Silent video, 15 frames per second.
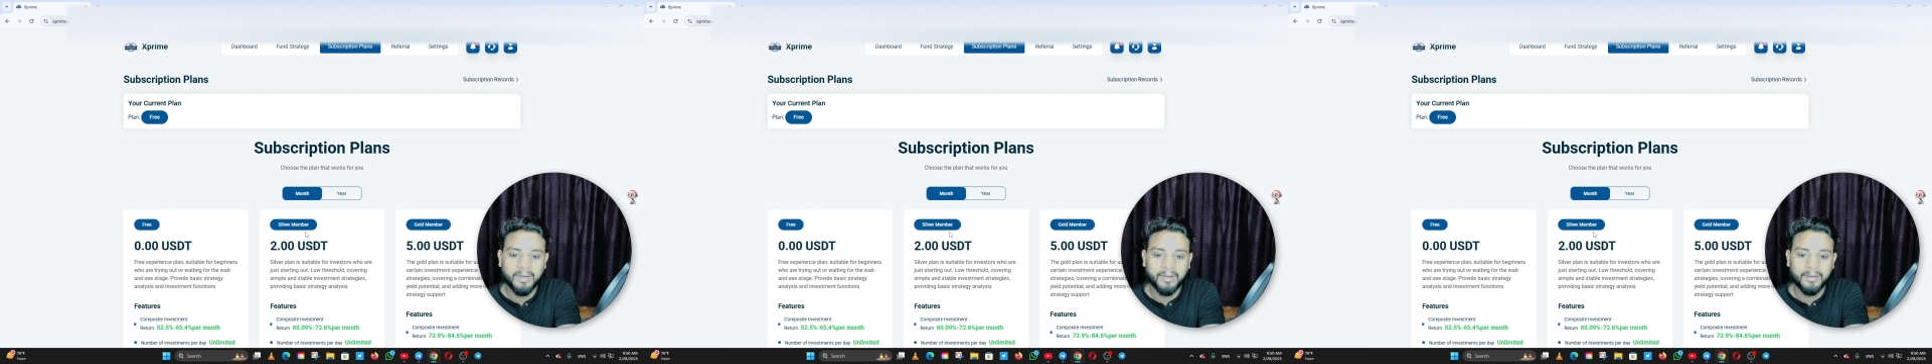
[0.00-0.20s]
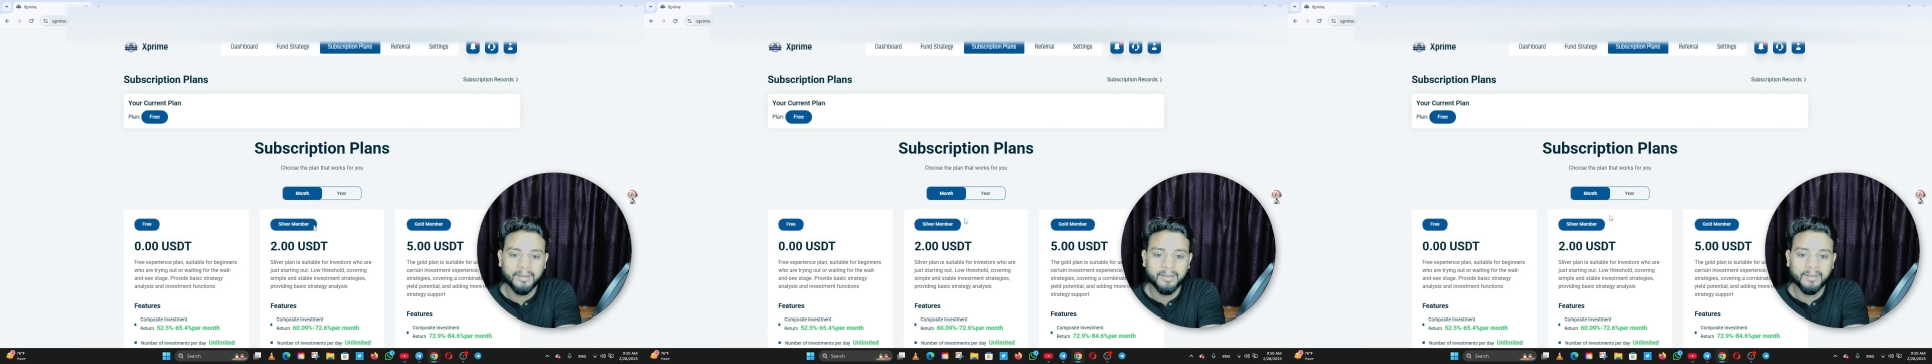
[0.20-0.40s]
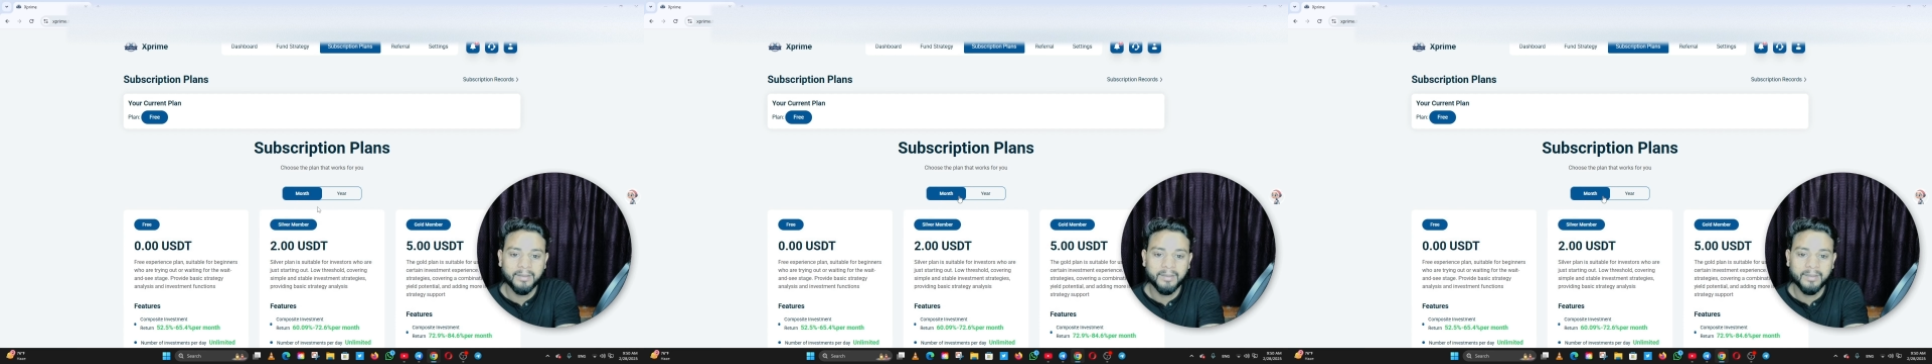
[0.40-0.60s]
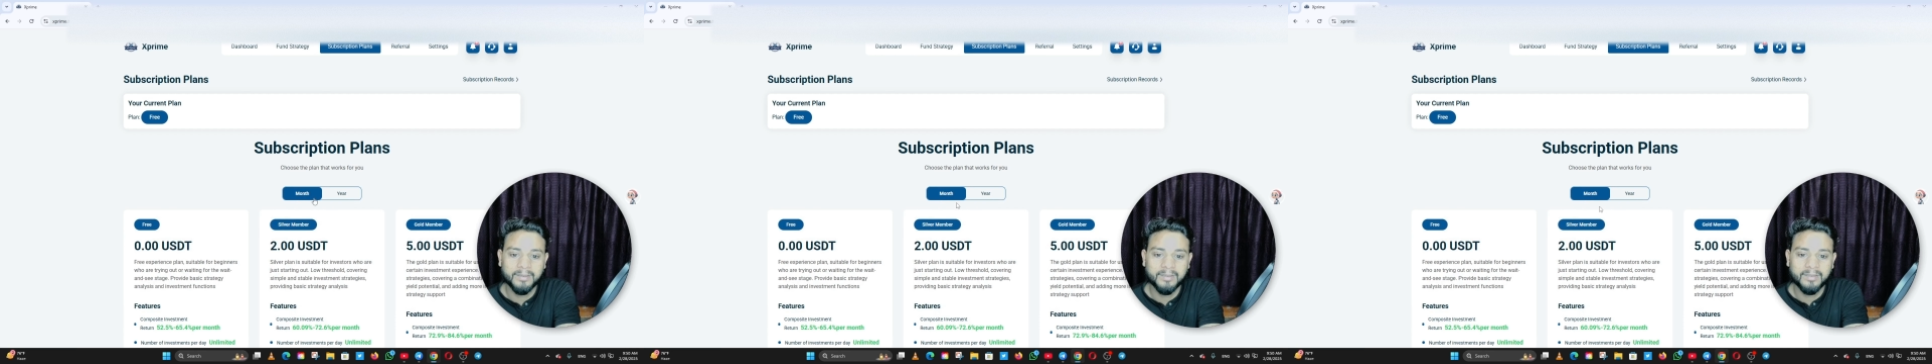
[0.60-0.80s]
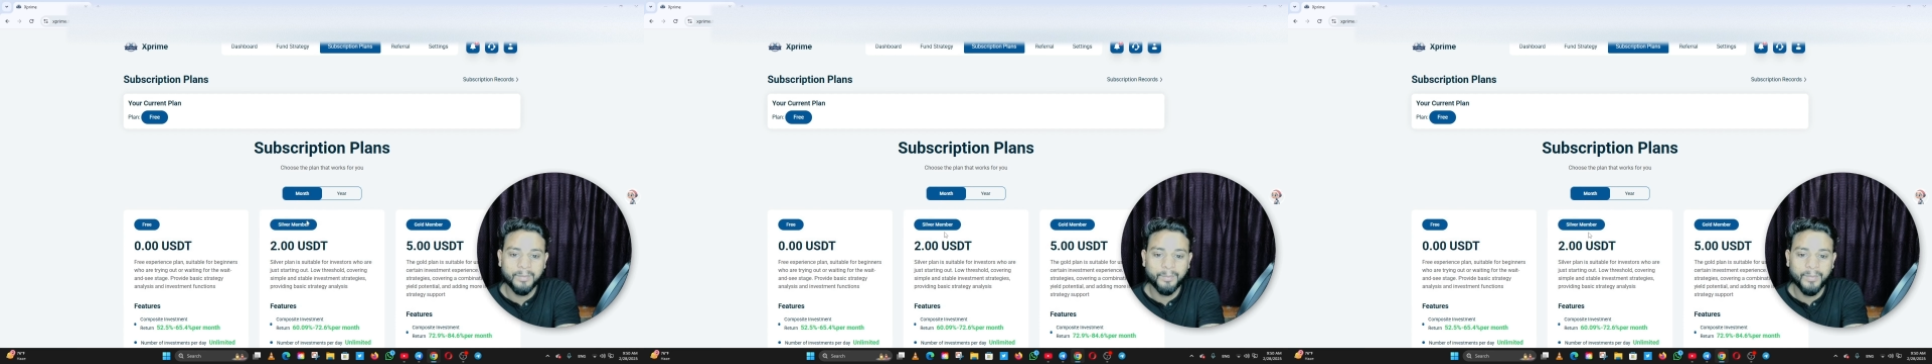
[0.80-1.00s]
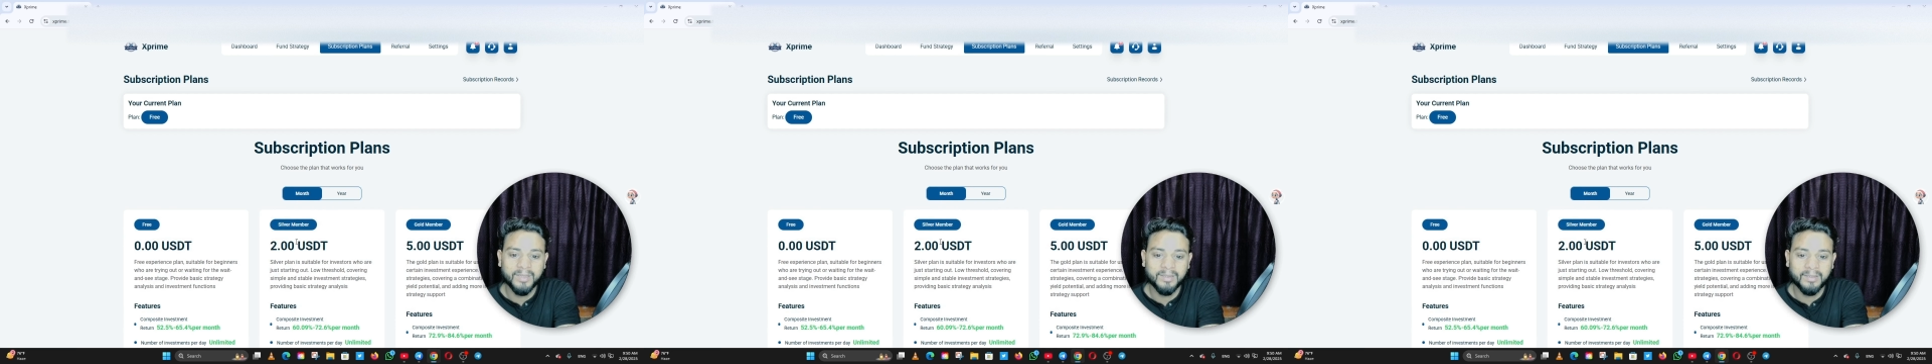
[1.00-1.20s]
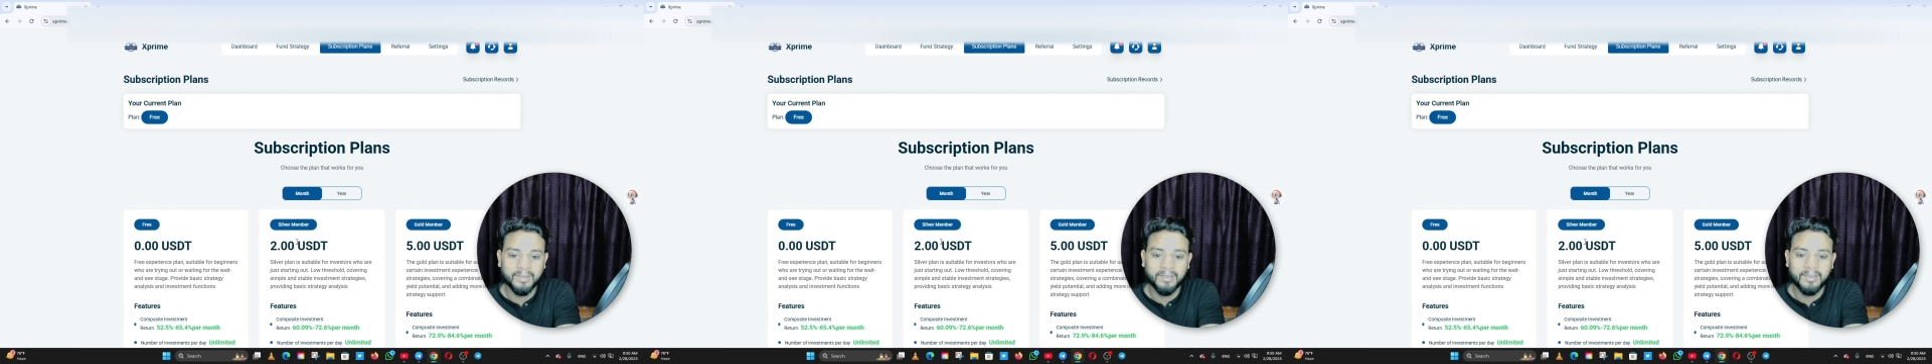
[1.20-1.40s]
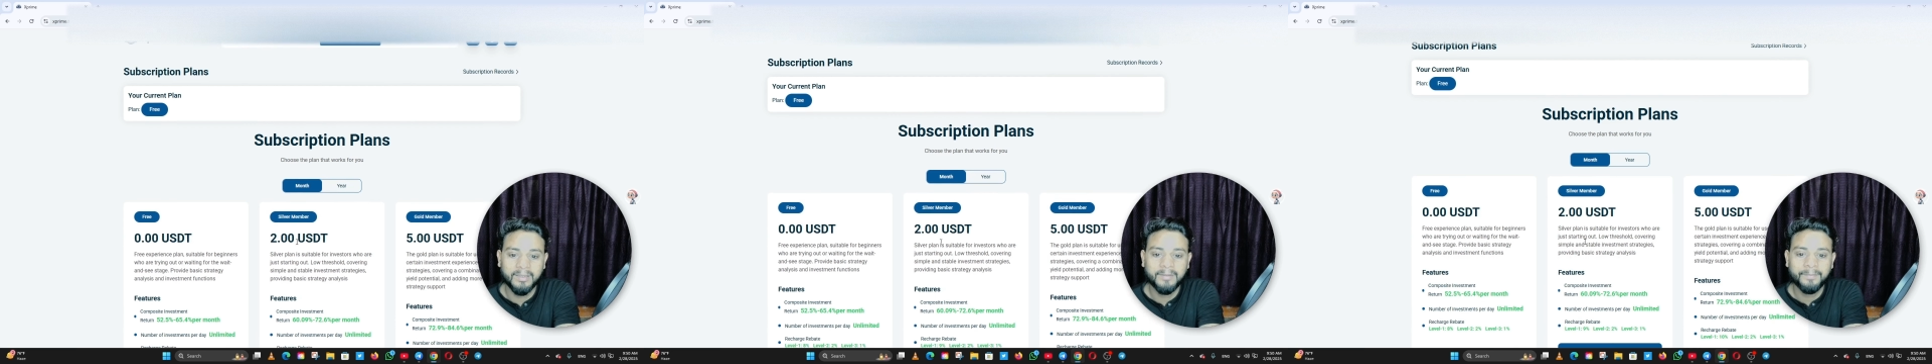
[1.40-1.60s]
and here is the
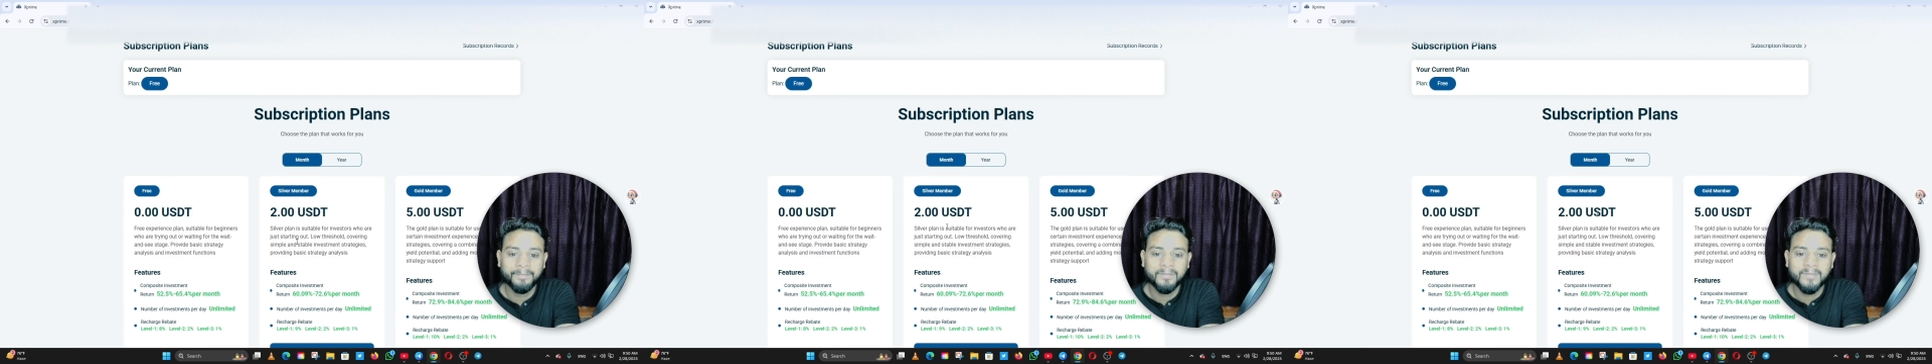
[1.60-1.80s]
monthly,